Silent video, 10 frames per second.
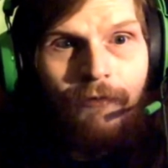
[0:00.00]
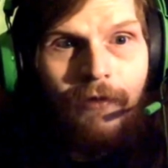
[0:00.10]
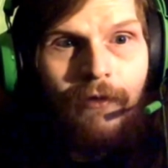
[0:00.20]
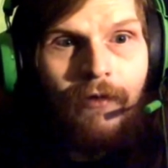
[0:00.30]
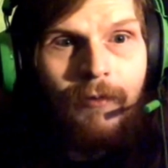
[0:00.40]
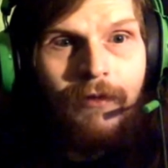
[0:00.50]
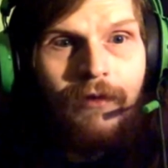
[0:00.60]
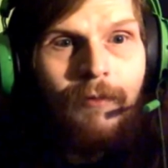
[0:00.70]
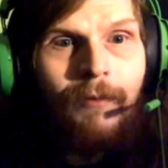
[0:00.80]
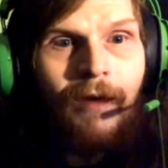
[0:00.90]
Very limited
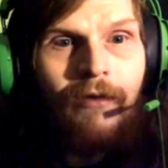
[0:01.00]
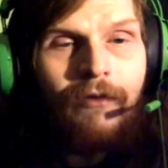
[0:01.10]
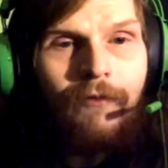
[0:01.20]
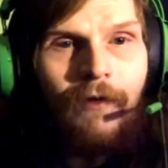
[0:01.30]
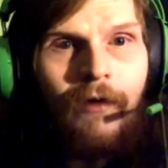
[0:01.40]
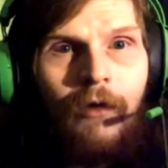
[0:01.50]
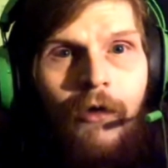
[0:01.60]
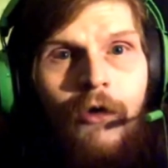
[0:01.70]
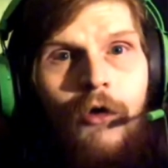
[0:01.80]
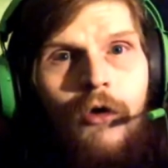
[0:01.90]
amount of
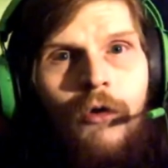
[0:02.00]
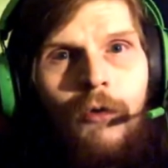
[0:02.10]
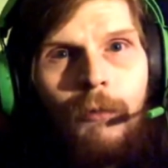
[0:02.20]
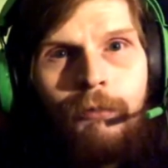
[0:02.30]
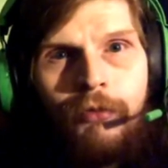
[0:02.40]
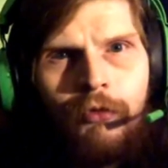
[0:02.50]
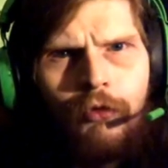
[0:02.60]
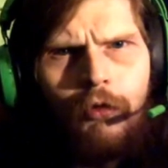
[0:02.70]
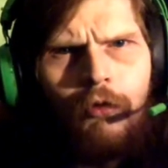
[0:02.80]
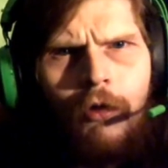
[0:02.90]

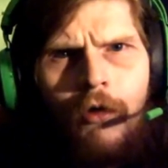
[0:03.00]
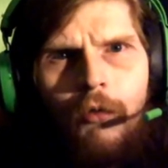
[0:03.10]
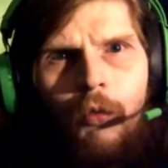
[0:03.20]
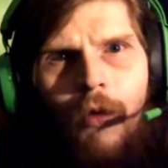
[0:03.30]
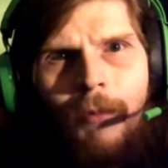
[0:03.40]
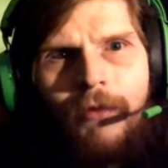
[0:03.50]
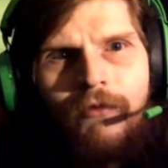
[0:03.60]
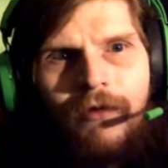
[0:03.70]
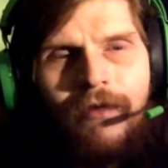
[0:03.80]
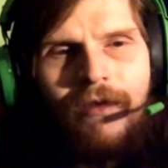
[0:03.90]
brutal
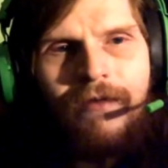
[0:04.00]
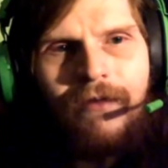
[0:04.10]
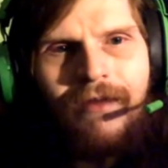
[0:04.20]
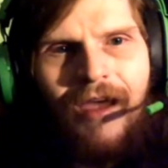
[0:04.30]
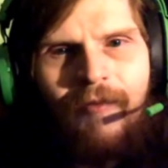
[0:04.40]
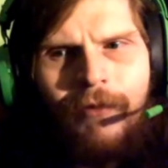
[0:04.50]
weaponry they did have,